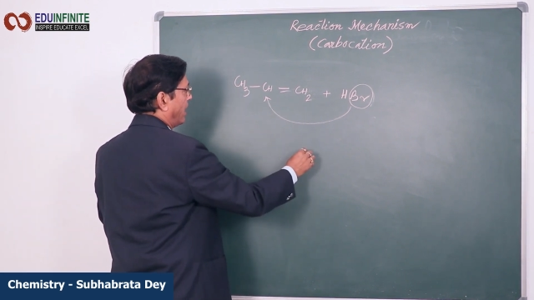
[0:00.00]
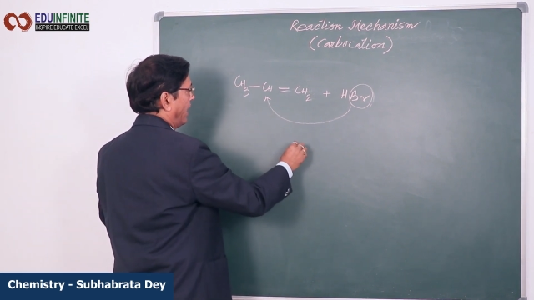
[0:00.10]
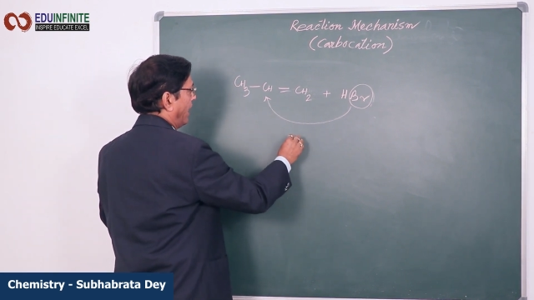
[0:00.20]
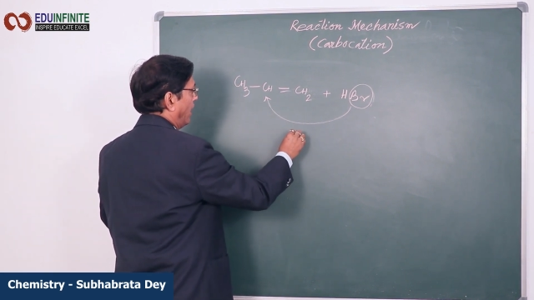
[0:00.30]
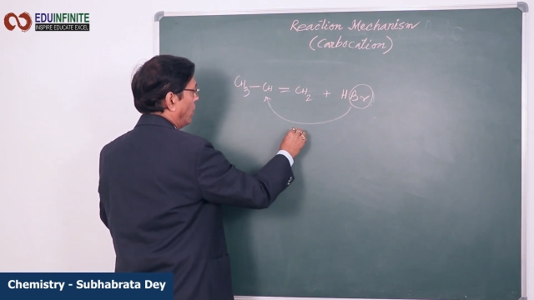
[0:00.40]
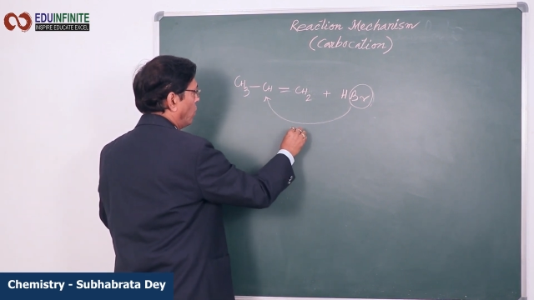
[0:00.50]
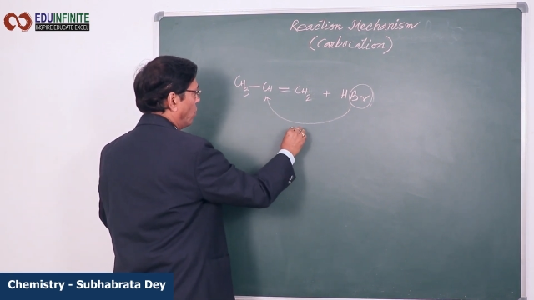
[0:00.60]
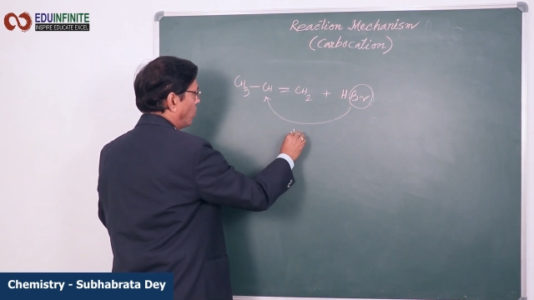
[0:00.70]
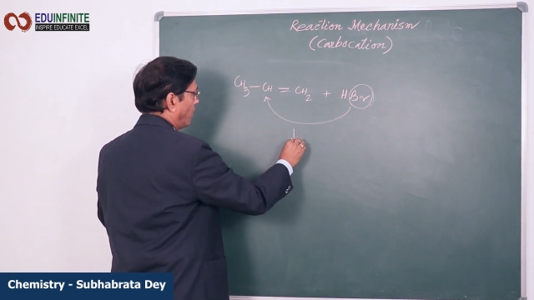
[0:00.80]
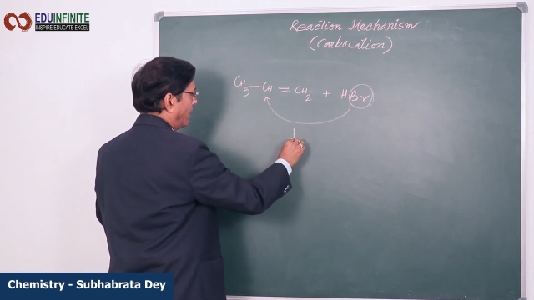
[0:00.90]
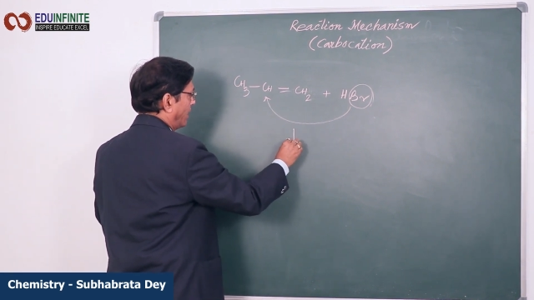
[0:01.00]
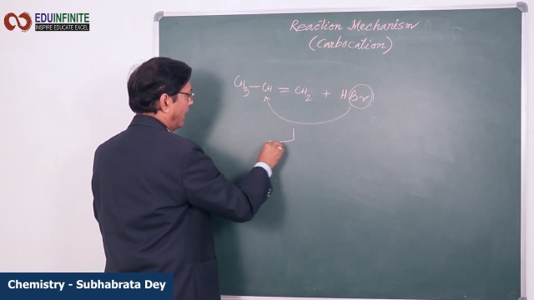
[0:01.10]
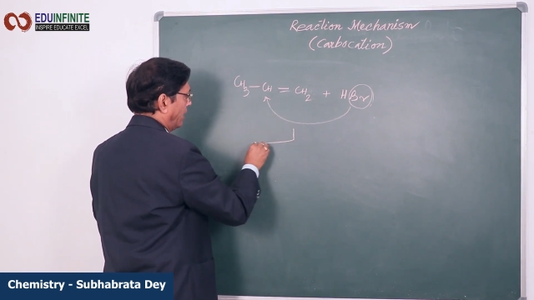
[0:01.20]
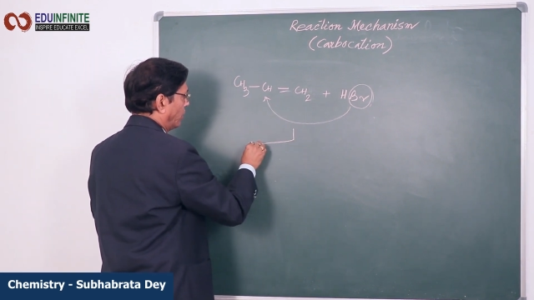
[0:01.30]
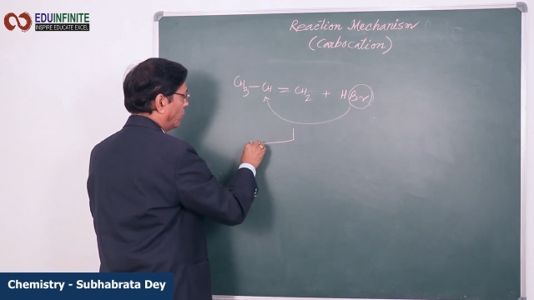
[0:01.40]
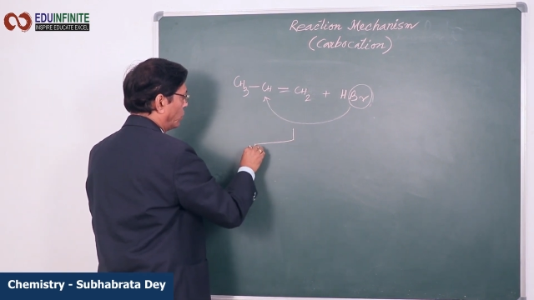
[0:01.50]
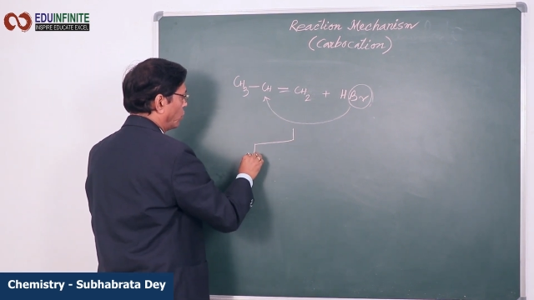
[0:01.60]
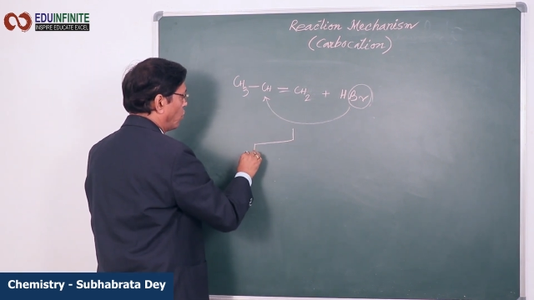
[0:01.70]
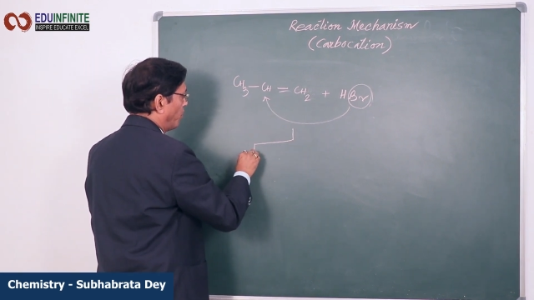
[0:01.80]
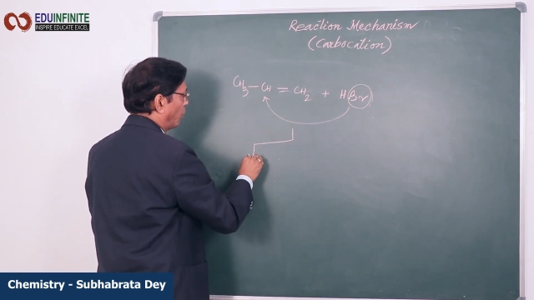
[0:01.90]
Here we will get
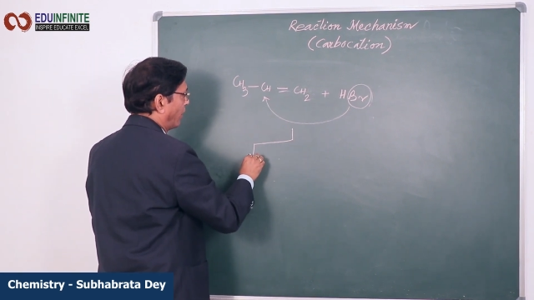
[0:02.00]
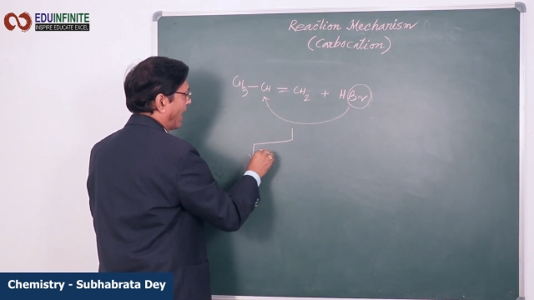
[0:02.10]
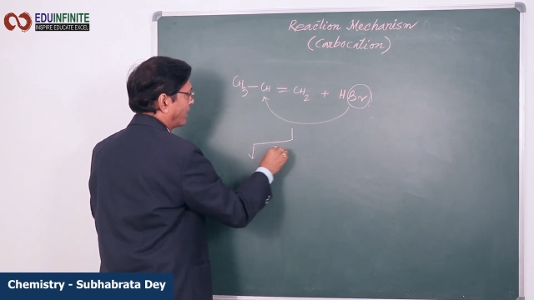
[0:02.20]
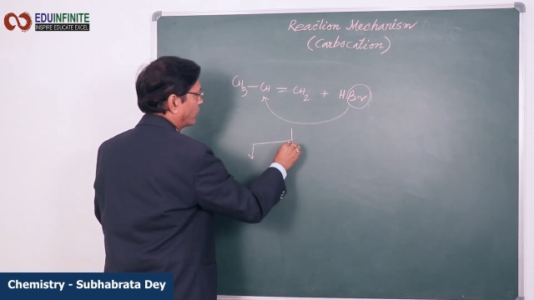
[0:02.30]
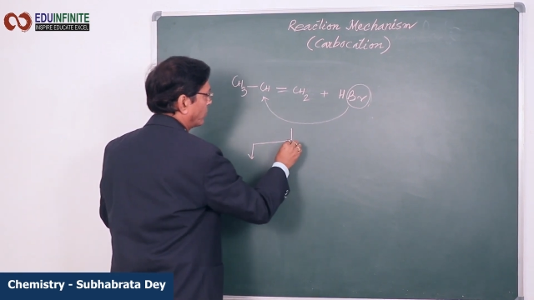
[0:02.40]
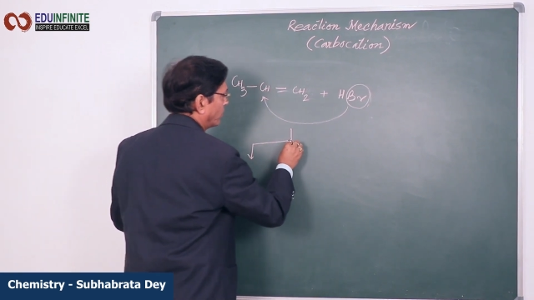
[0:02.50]
two products.